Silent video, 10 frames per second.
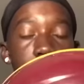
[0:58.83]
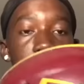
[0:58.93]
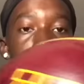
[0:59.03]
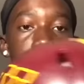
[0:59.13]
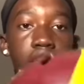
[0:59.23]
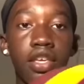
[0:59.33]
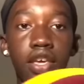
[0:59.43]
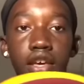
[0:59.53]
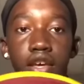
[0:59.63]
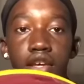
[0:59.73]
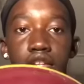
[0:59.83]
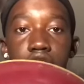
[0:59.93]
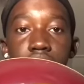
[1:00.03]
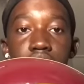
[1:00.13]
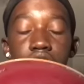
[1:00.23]
yeah, yeah, yeah.
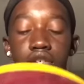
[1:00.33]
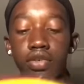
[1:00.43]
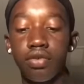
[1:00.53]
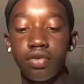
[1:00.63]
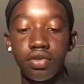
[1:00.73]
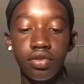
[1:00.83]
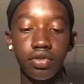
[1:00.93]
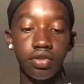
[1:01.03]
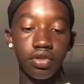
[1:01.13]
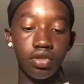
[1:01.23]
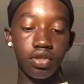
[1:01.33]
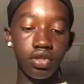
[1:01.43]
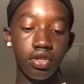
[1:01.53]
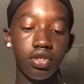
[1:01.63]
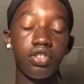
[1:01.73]
There we go.
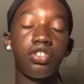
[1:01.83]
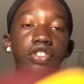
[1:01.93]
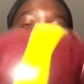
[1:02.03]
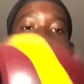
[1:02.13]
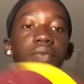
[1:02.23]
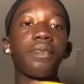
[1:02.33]
So,